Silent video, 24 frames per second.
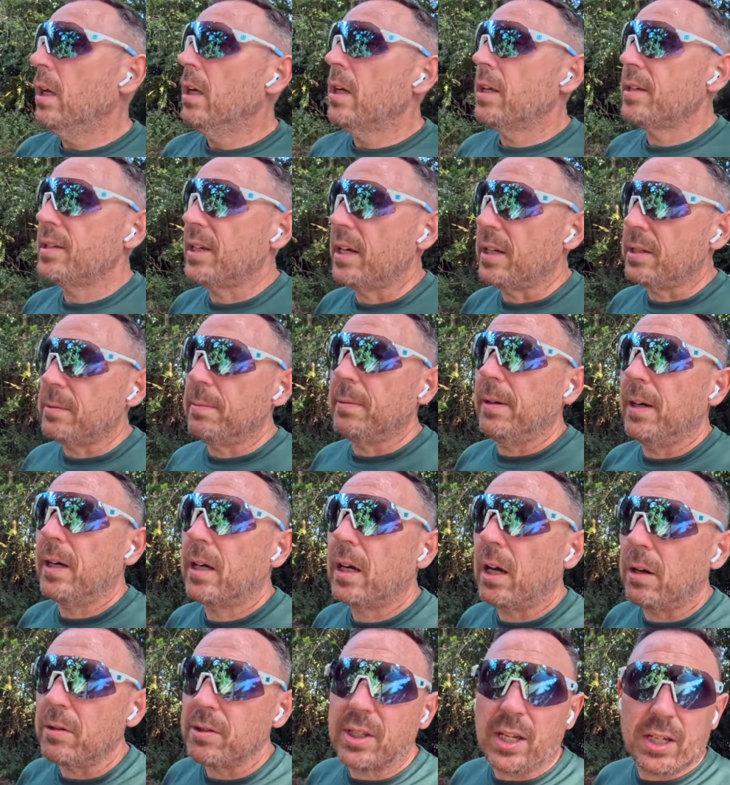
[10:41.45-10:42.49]
So it's a
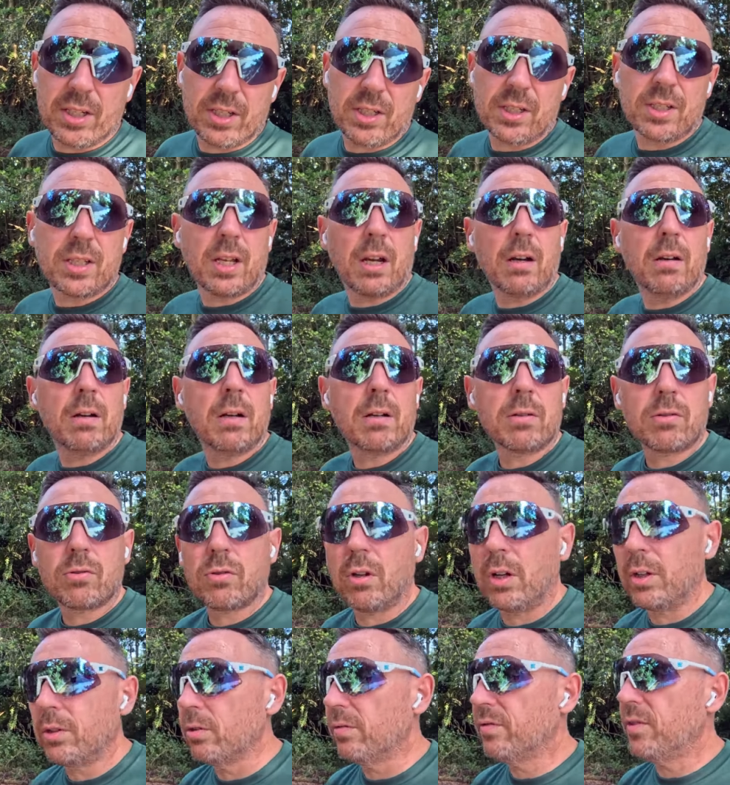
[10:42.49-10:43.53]
coach session, so I was
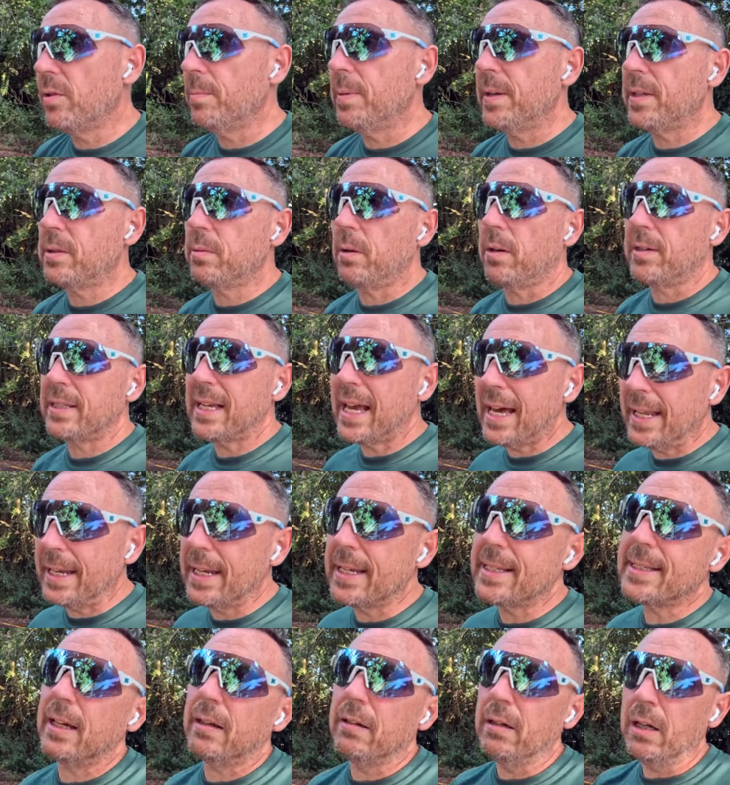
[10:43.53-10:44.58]
trying to do a few bits while I was out there,
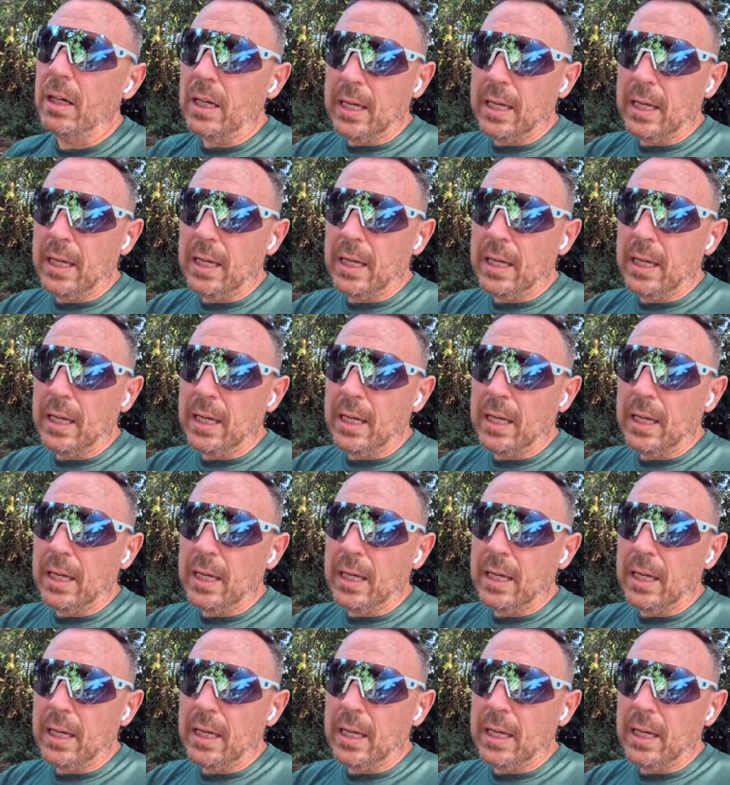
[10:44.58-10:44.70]
so